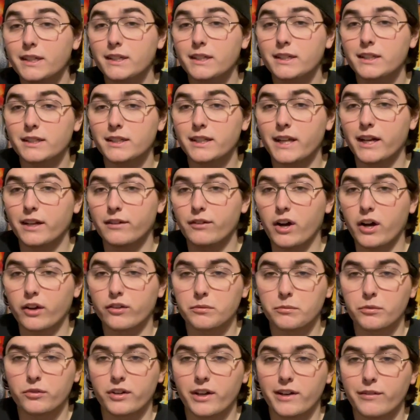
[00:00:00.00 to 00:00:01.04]
a lot of
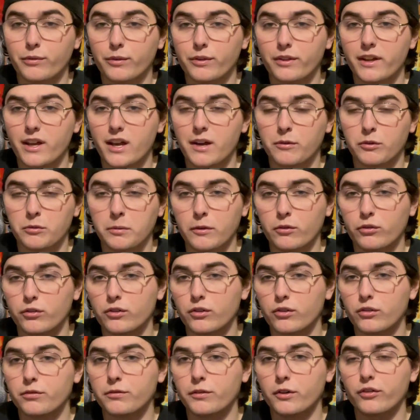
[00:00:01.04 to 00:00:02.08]
awesome stuff with them, especially
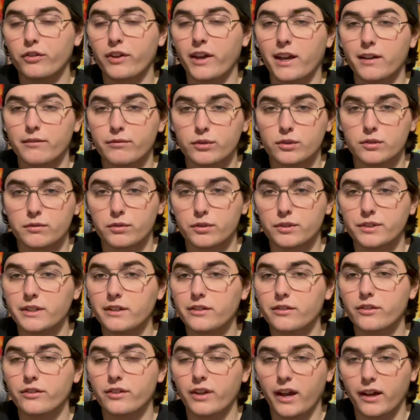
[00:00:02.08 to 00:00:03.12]
those first handful of
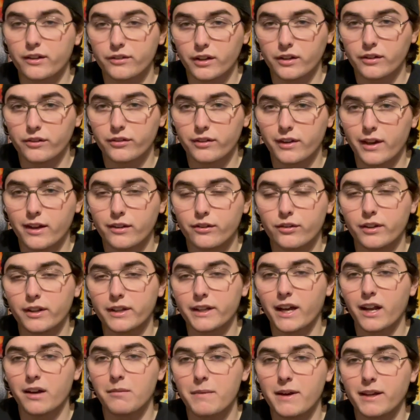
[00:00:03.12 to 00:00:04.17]
releases, as I said. So they
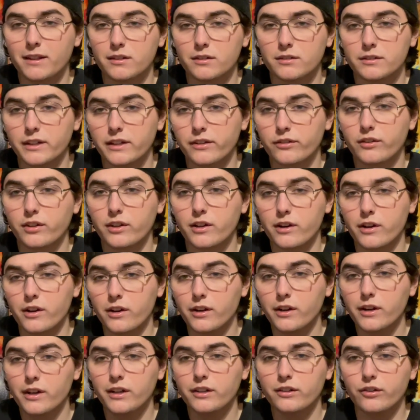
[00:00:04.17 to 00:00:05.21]
got to make the list
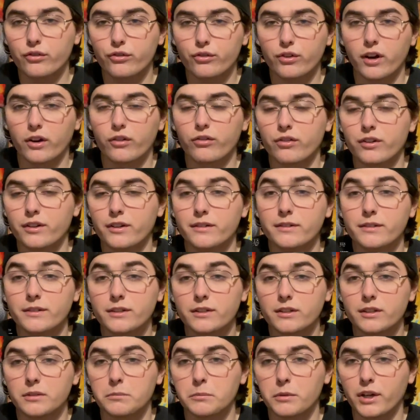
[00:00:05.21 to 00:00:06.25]
here. Destruction,
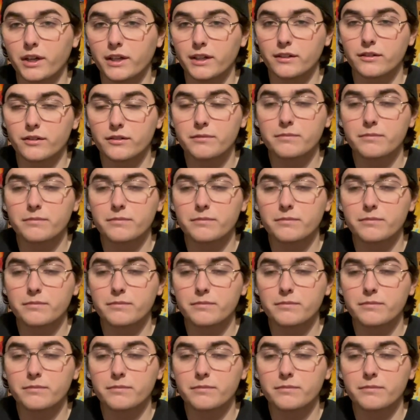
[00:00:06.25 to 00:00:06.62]
number 8. They